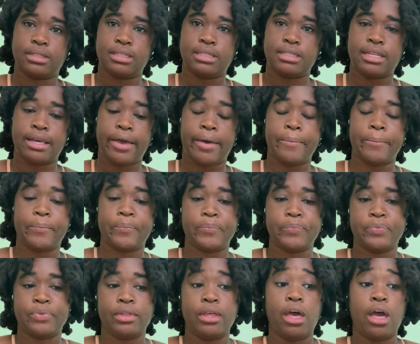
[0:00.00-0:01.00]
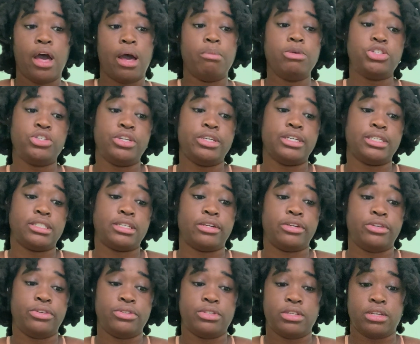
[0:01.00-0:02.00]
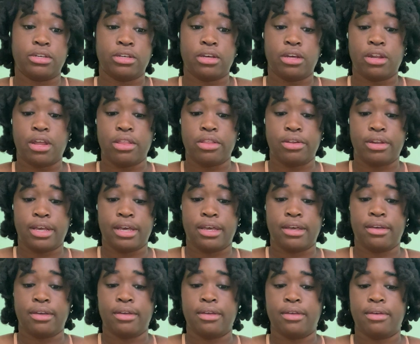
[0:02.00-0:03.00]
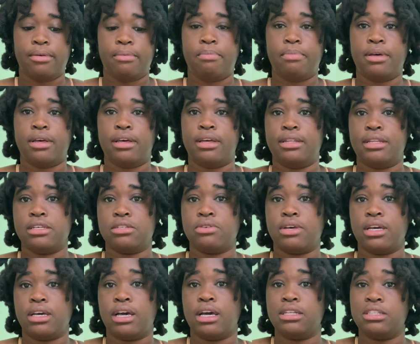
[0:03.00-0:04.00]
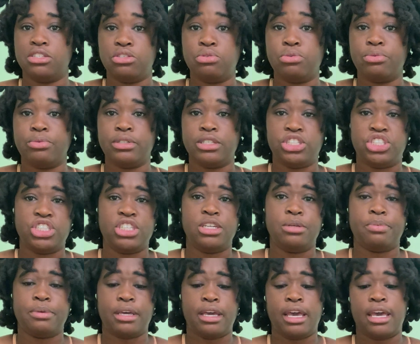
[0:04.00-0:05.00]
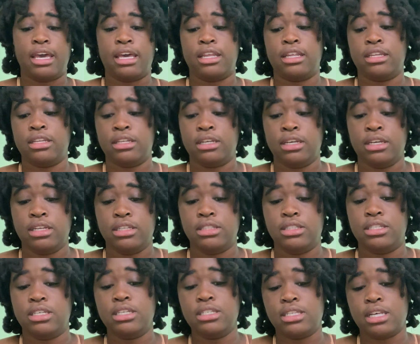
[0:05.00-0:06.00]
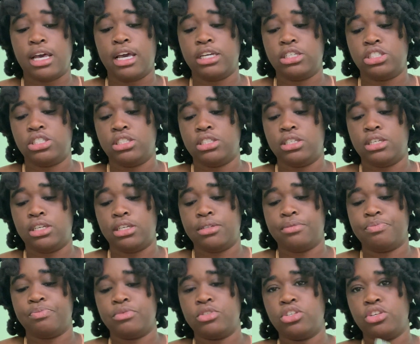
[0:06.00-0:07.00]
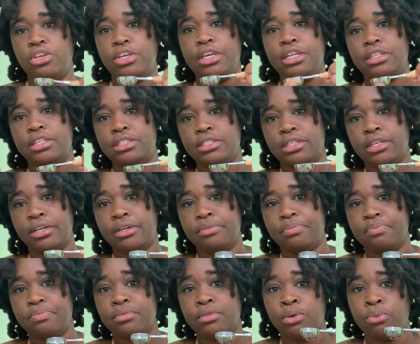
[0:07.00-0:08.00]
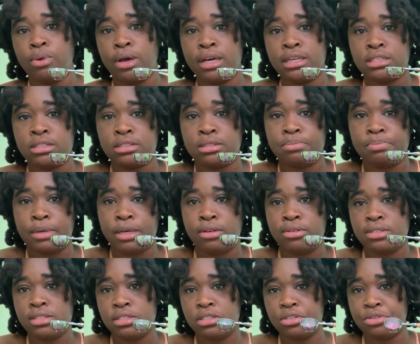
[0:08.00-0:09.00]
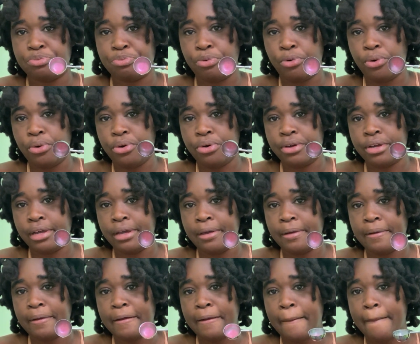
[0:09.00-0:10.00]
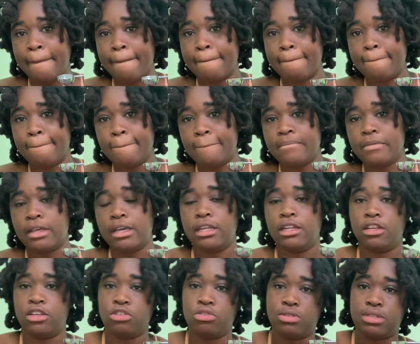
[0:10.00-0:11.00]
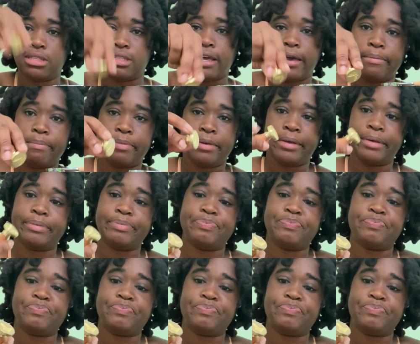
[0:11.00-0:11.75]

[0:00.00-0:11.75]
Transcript: snap. I'm gonna show you guys how to use it another day, but that's what I got. These were really cheap. And this actually, so you heat this up, the wax melts, you pour it, and then you snap it.